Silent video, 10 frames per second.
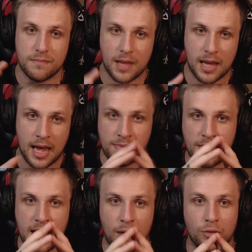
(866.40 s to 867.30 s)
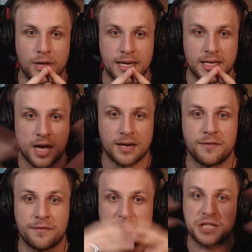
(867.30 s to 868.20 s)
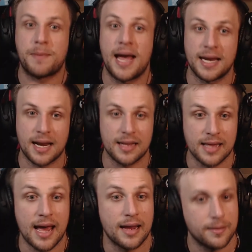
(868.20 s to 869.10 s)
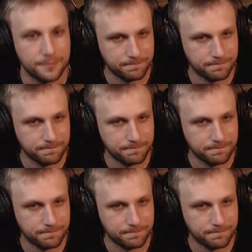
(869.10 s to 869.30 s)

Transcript: and that will like kind of expand out of that.